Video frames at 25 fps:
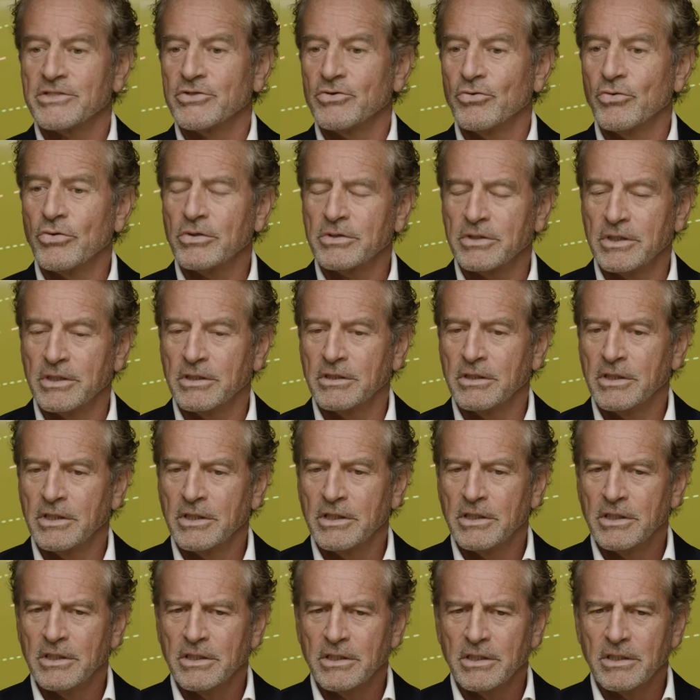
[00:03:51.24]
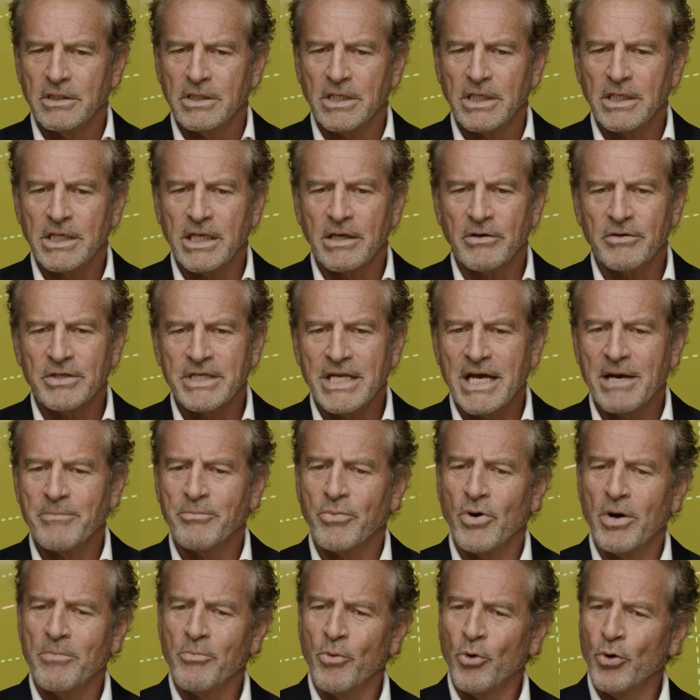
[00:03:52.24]
in Auckland, are going down
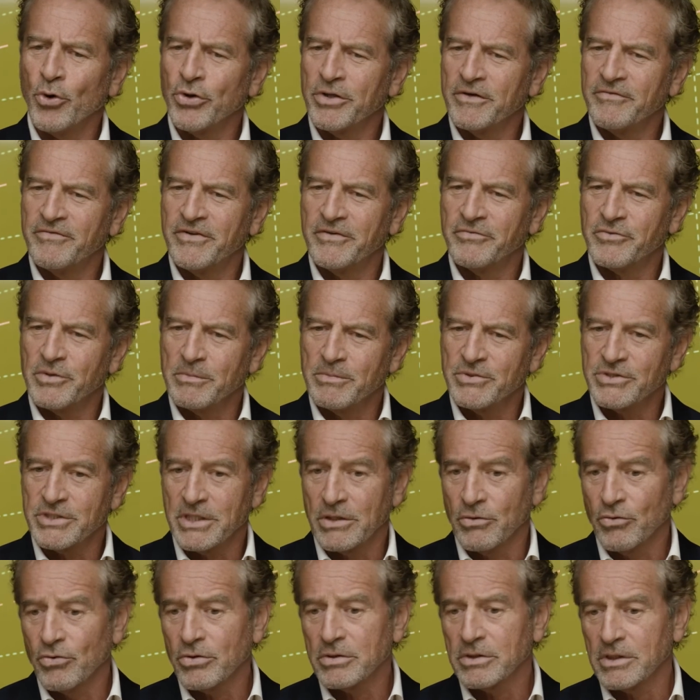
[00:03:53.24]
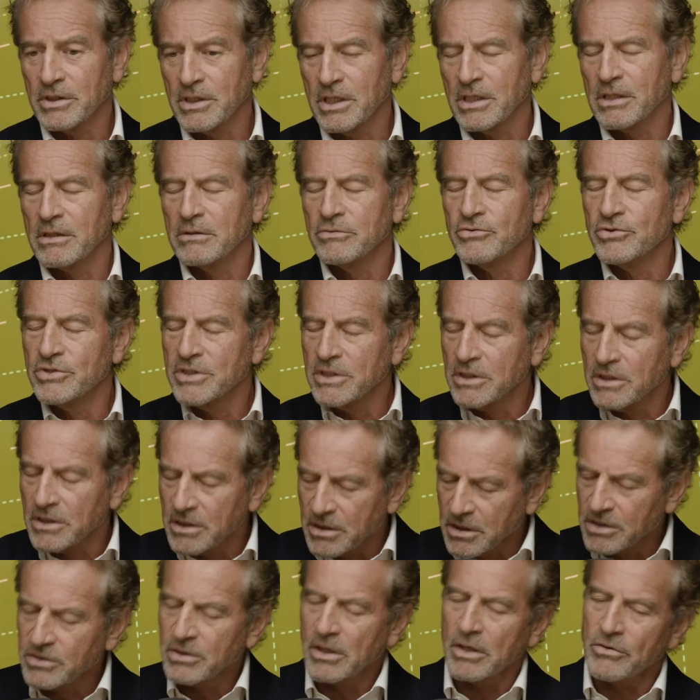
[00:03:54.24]
by more than 15%. New
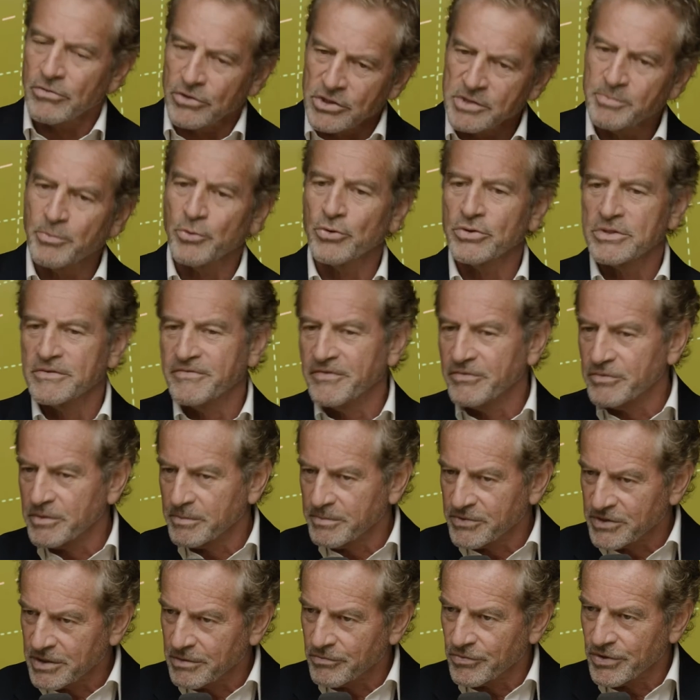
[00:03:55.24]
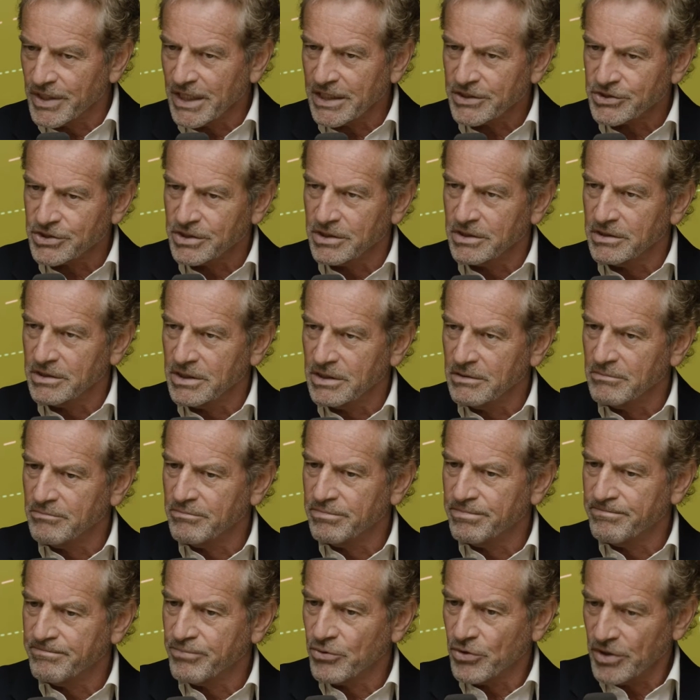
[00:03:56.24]
Zealand, across the board, is 15% reduction in
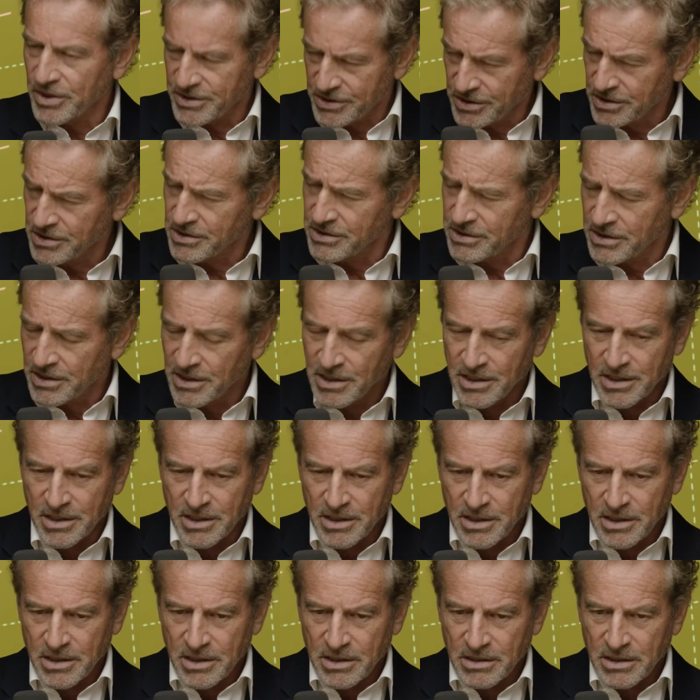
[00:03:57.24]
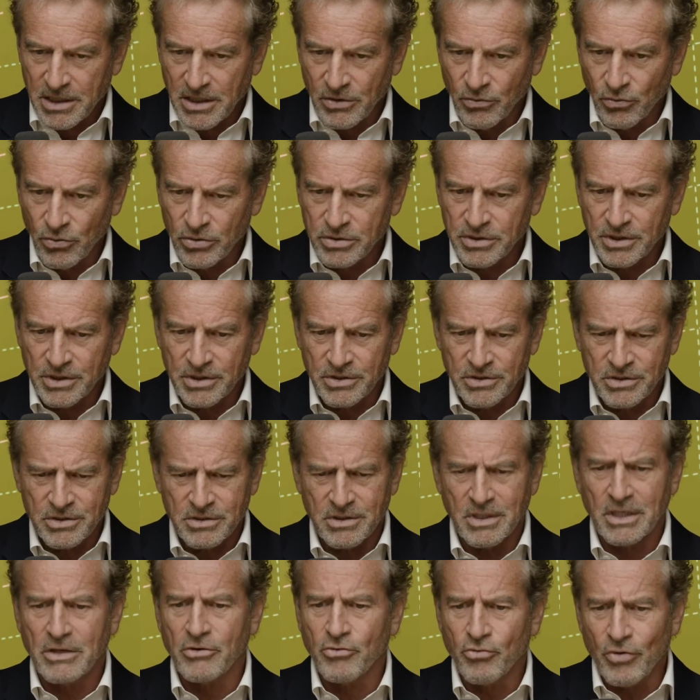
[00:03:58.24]
prices. Auckland's
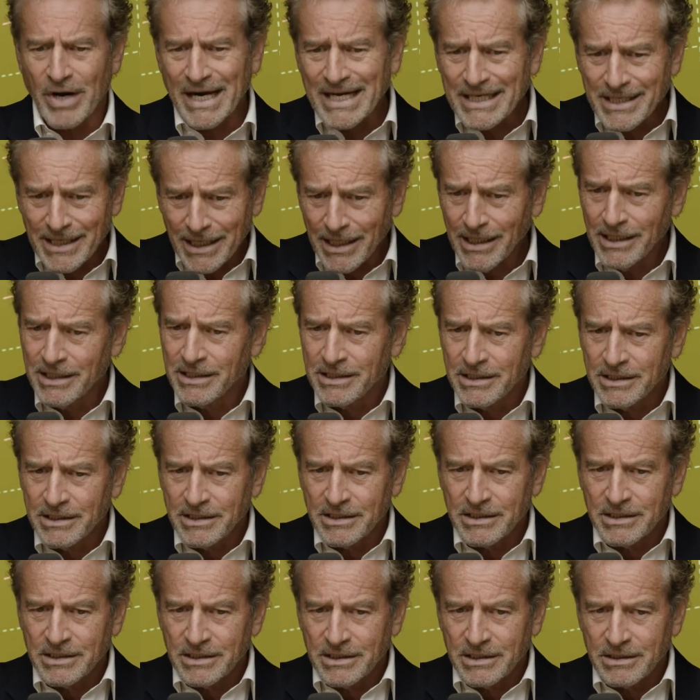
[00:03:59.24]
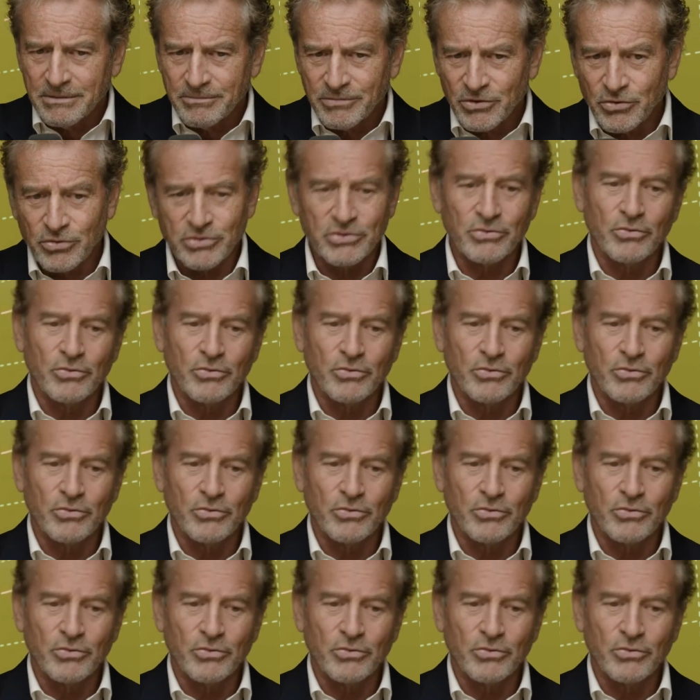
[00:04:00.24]
greater because